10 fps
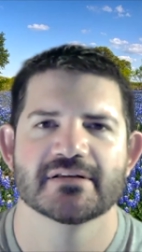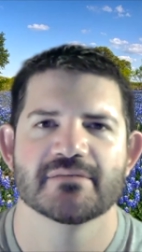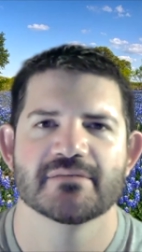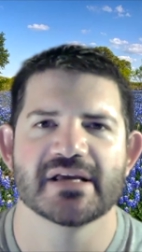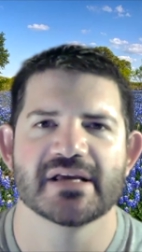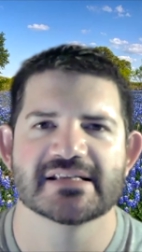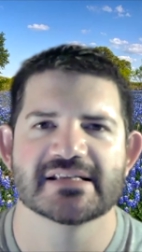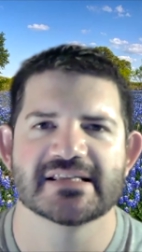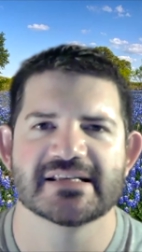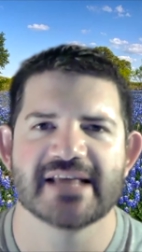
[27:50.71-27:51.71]
because
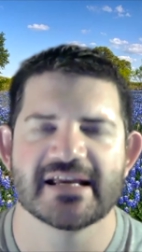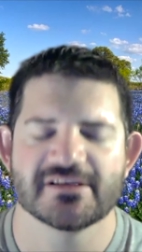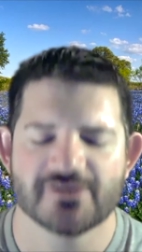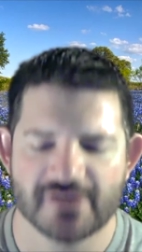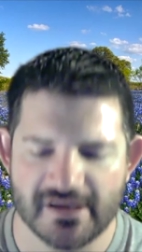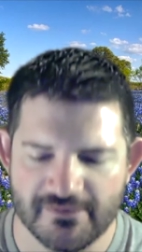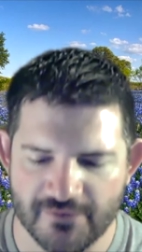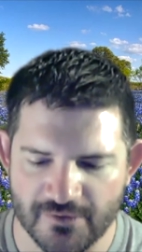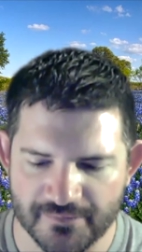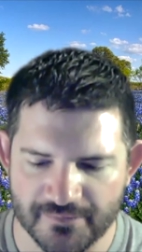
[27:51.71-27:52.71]
the days are
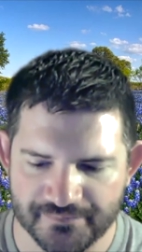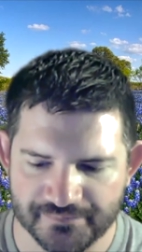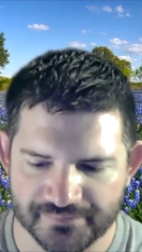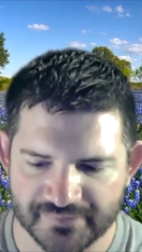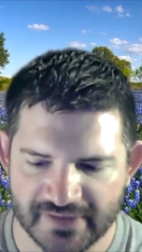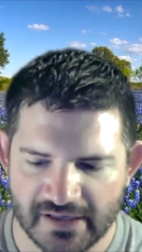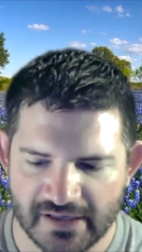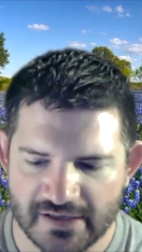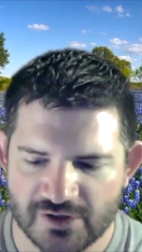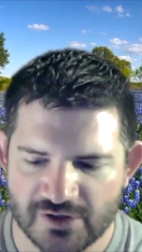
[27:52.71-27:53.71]
evil.
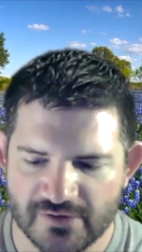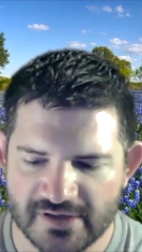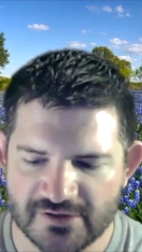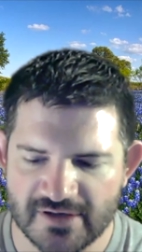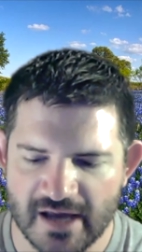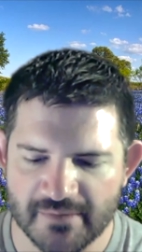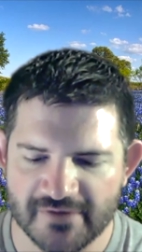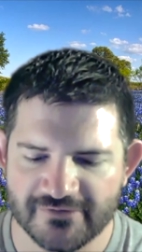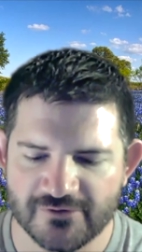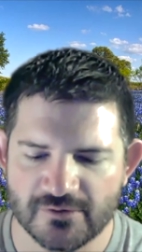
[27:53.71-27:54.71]
So then, do not be
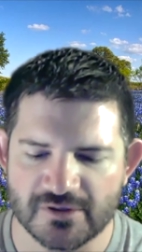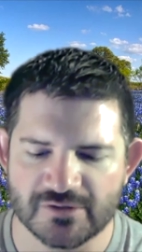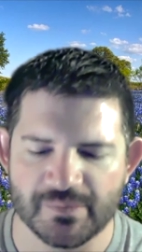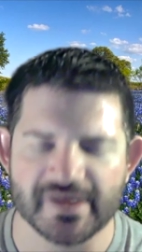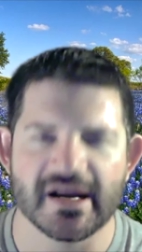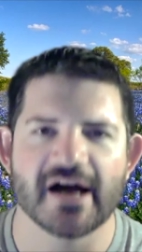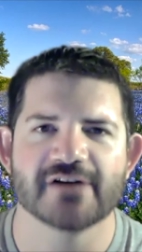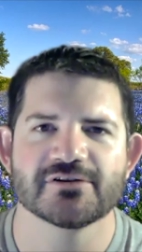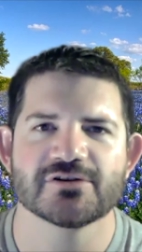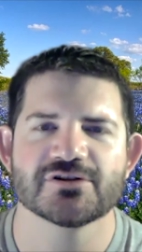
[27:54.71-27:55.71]
foolish, but
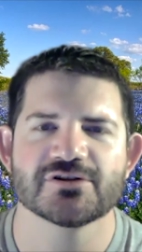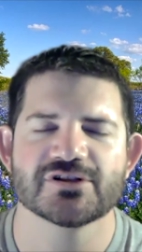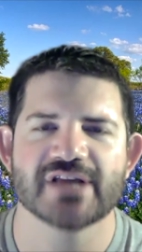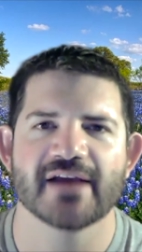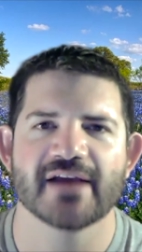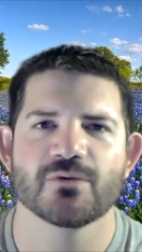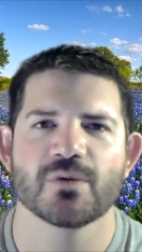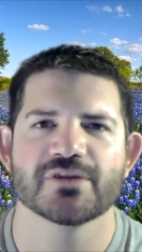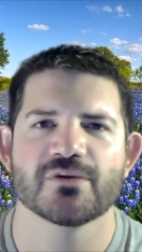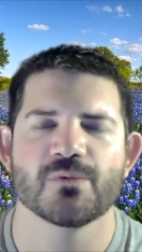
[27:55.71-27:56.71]
understand
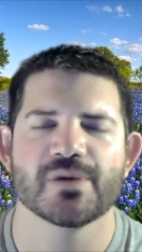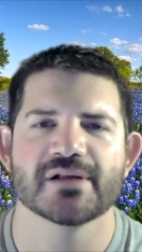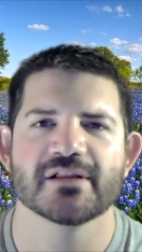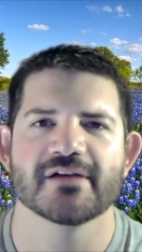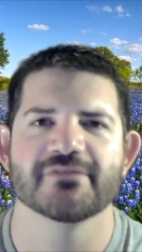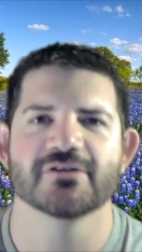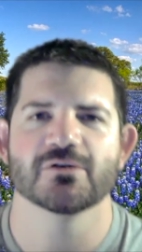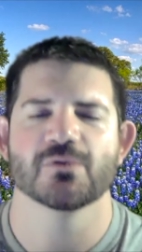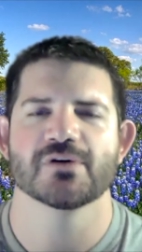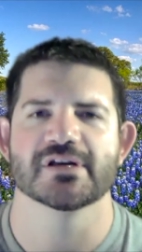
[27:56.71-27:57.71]
what the will of the
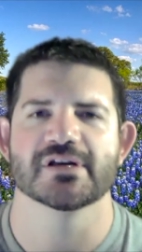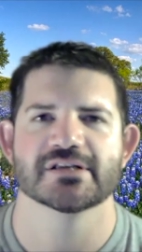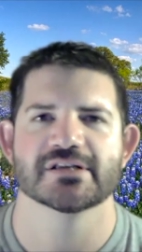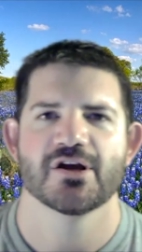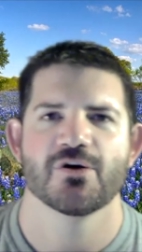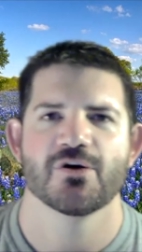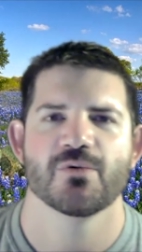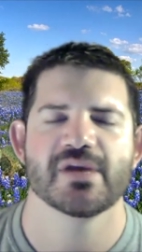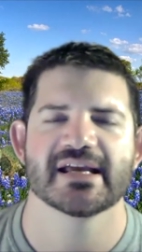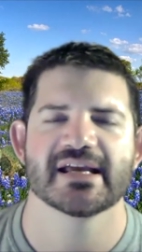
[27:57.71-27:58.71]
Lord is.
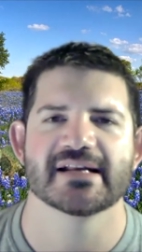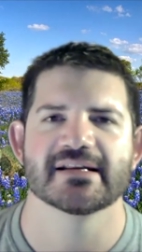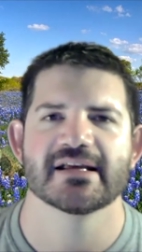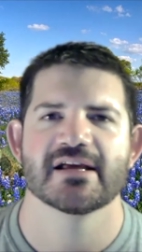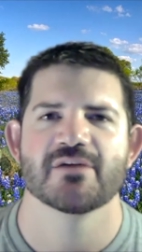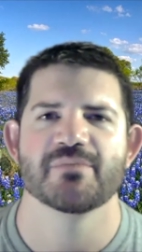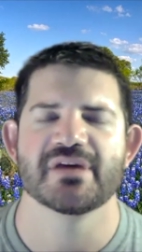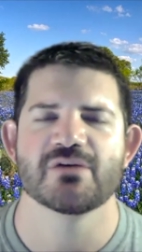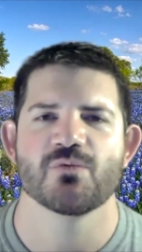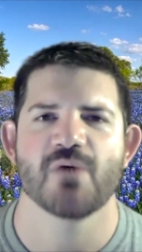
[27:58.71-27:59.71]
We can
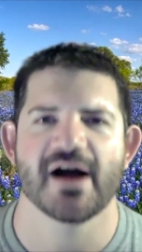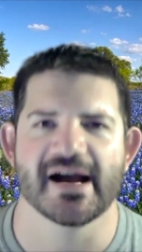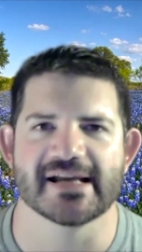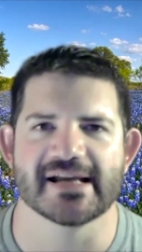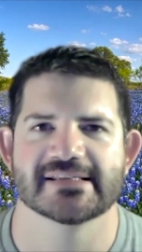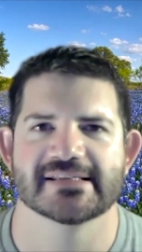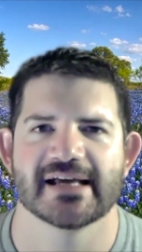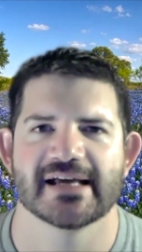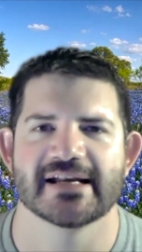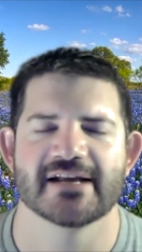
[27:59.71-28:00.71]
be wise
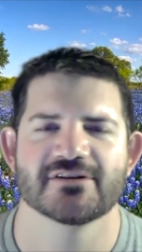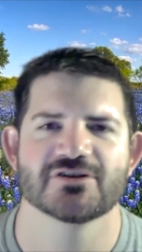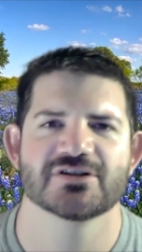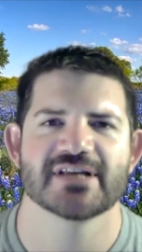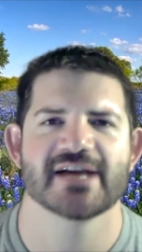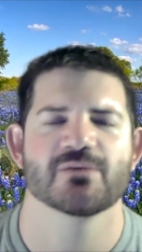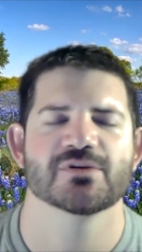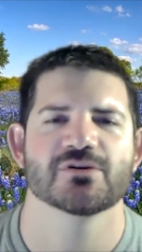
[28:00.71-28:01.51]
and understand what the